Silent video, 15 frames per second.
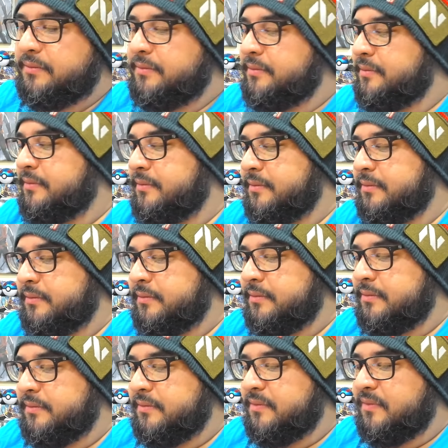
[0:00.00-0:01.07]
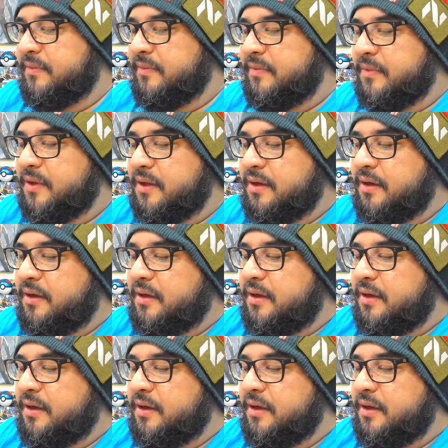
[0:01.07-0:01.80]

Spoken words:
(no one is talking)